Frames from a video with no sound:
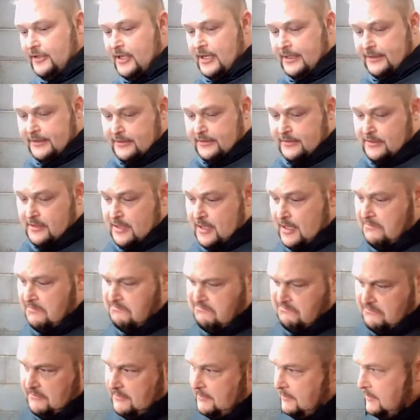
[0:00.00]
got
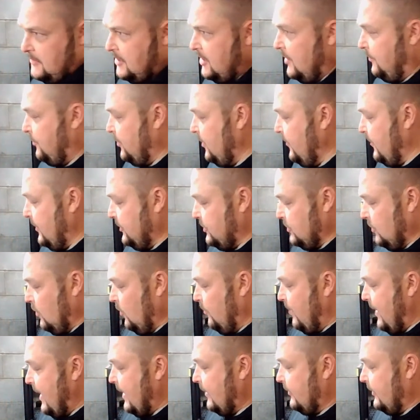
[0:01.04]
pretty much a whole
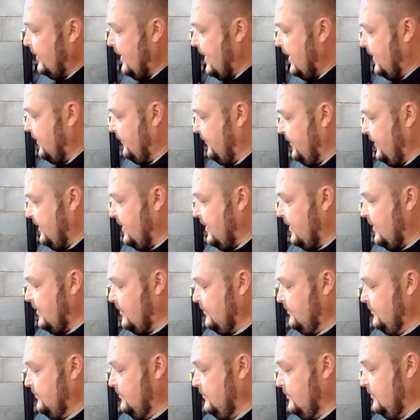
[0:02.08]
battery out of
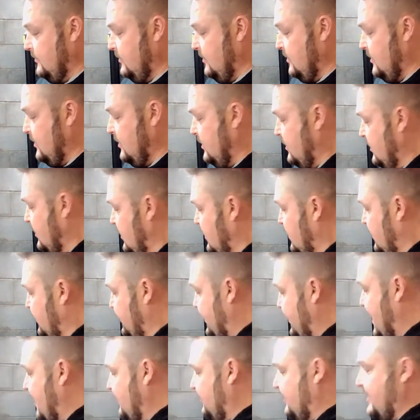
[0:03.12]

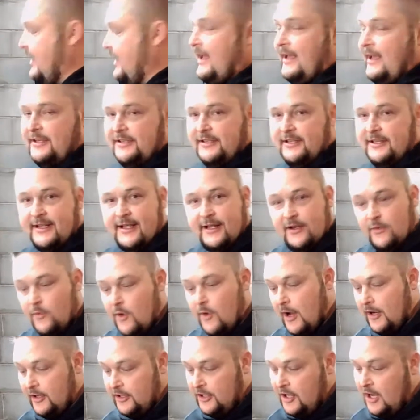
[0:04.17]
the Outcast, and then the
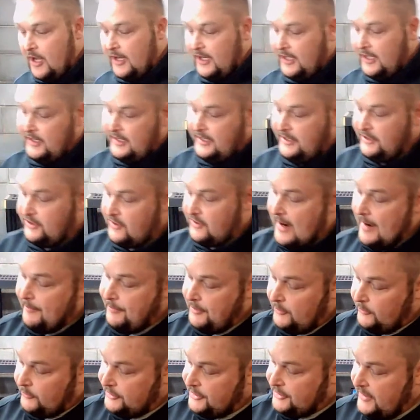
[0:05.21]
water got in these
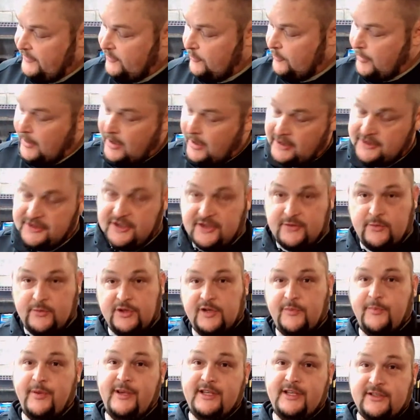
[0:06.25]
crappy receiver boxes with
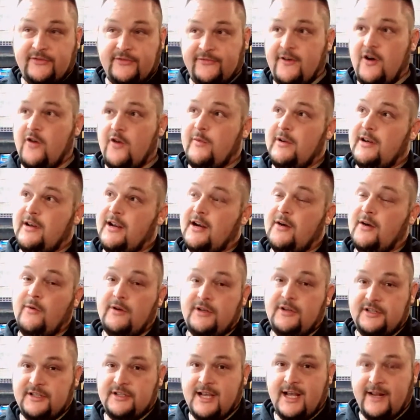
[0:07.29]
the piece of foam in there,
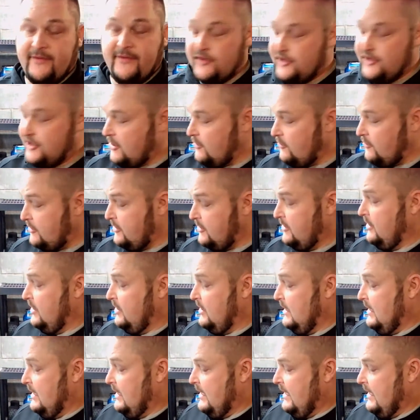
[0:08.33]
which is kind of a joke.
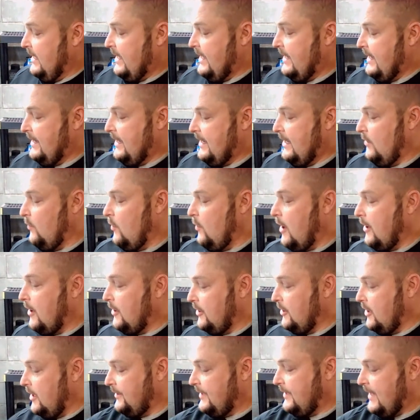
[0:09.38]
And the water
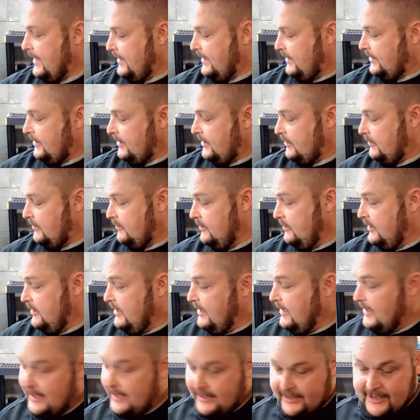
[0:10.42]
got down in there,
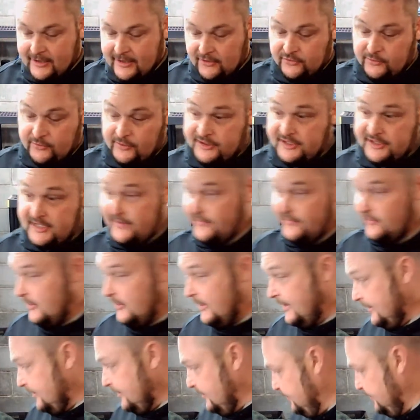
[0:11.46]
killed the receiver
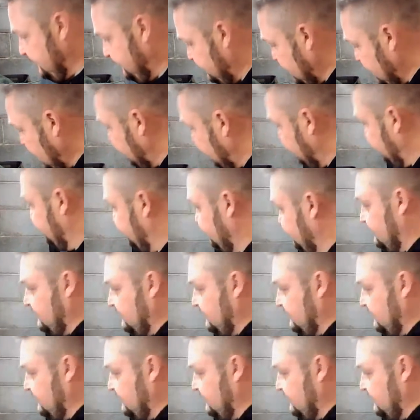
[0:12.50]
on it. But